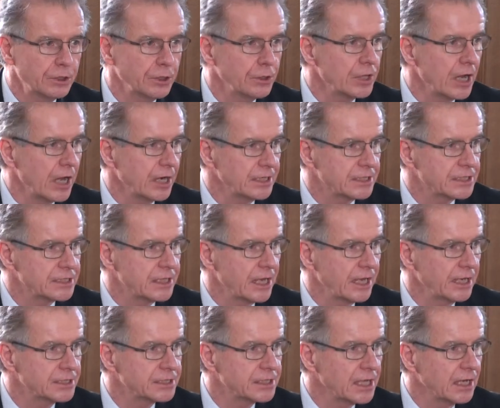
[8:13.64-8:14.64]
the United
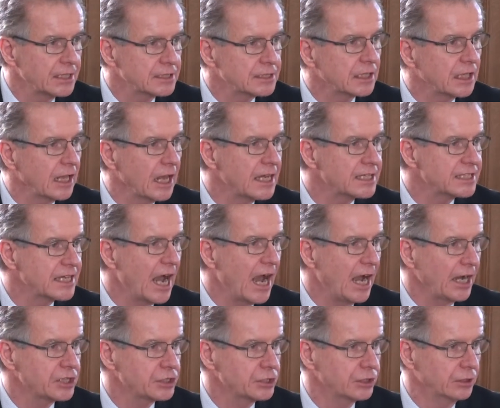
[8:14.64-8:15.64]
States as class
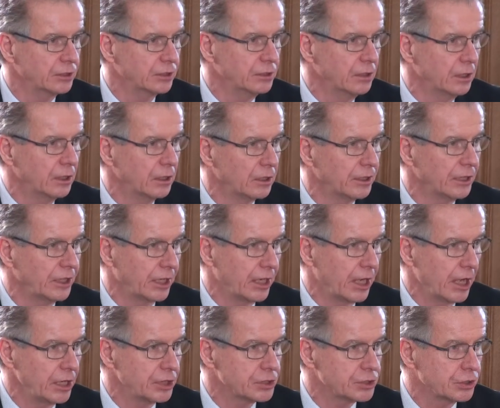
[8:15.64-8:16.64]
action
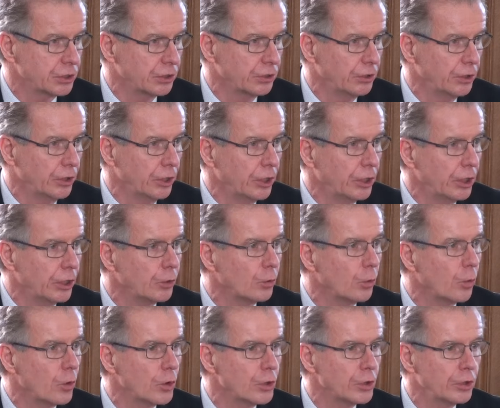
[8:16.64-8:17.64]
litigation in
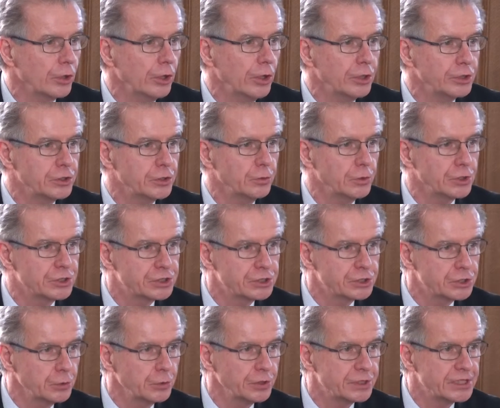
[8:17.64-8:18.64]
order
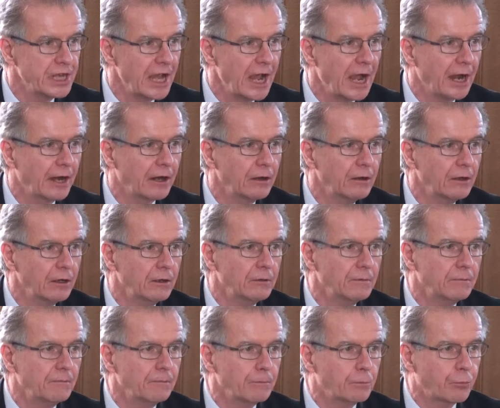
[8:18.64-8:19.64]
to attack
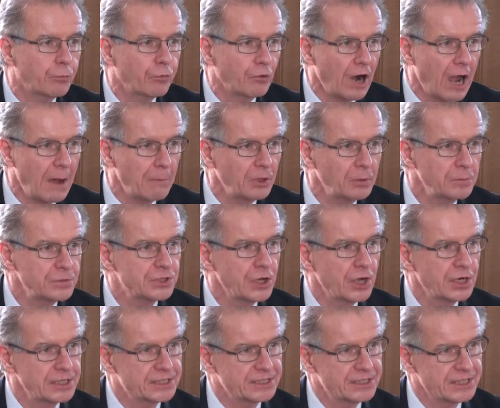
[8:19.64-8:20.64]
problems
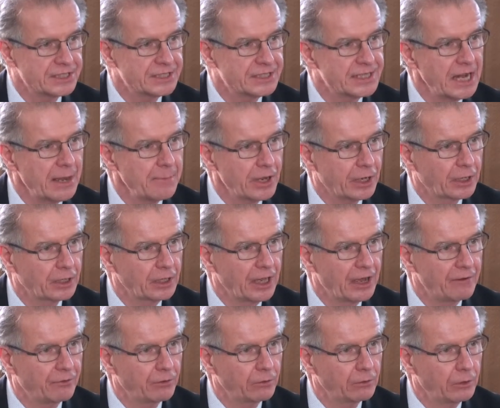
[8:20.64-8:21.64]
on a systemic
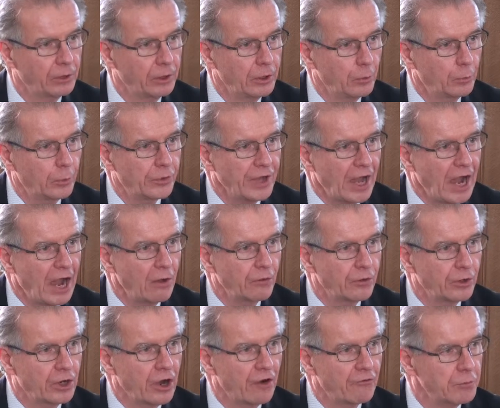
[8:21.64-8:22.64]
level with
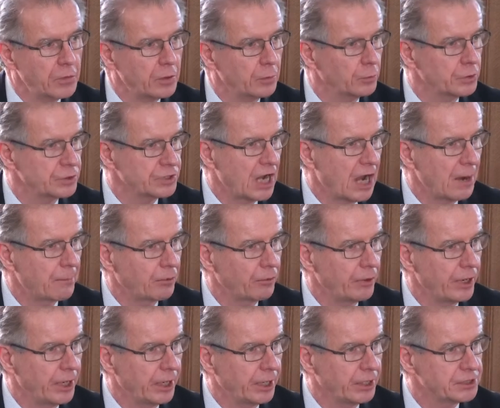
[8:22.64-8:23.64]
how the government was
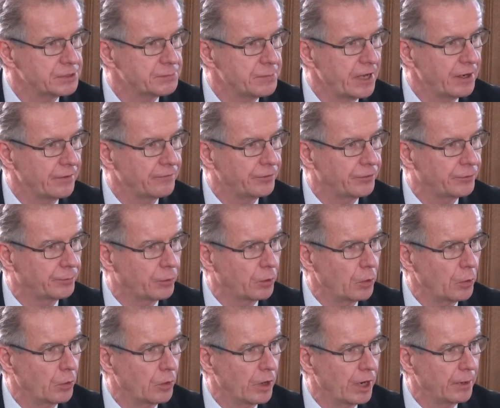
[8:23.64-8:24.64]
operating its benefits
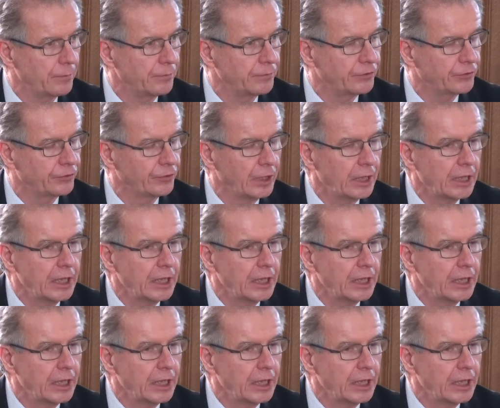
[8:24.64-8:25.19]
programs.